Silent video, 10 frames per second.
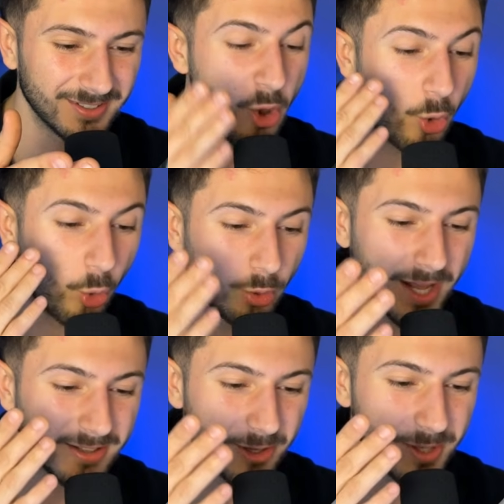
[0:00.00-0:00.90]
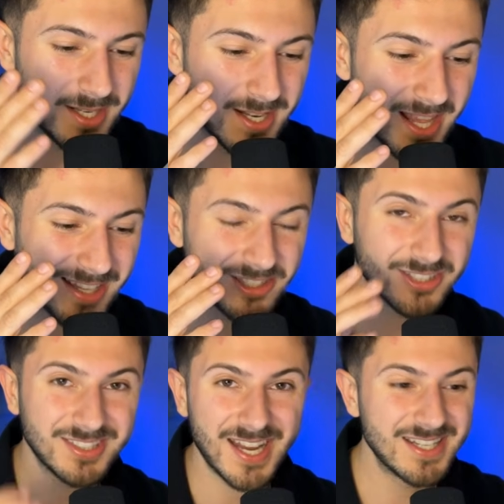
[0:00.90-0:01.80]
All they're doing is just
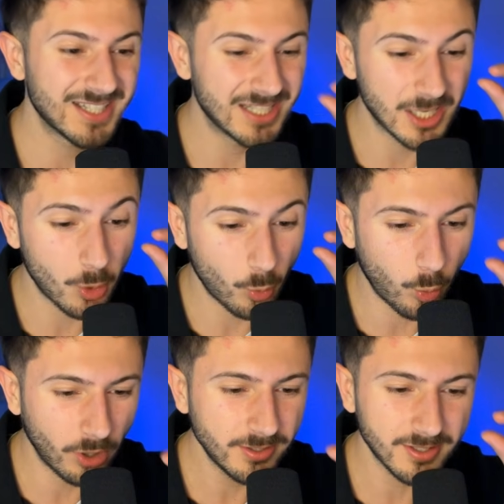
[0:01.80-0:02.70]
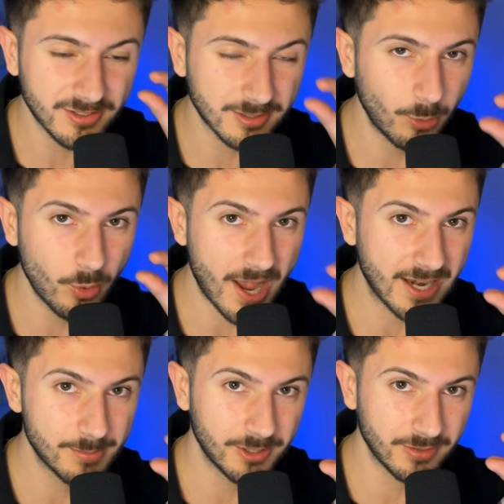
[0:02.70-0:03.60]
changing one small
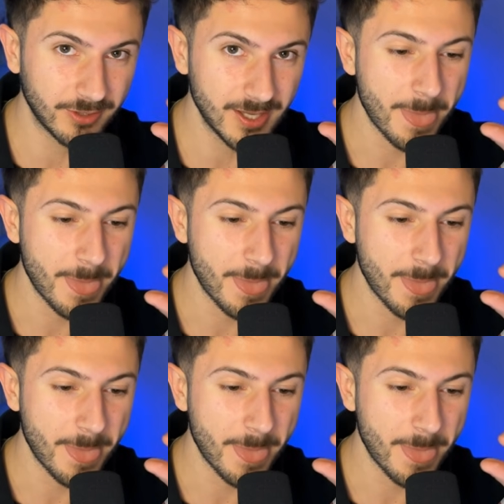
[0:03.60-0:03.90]
element of it,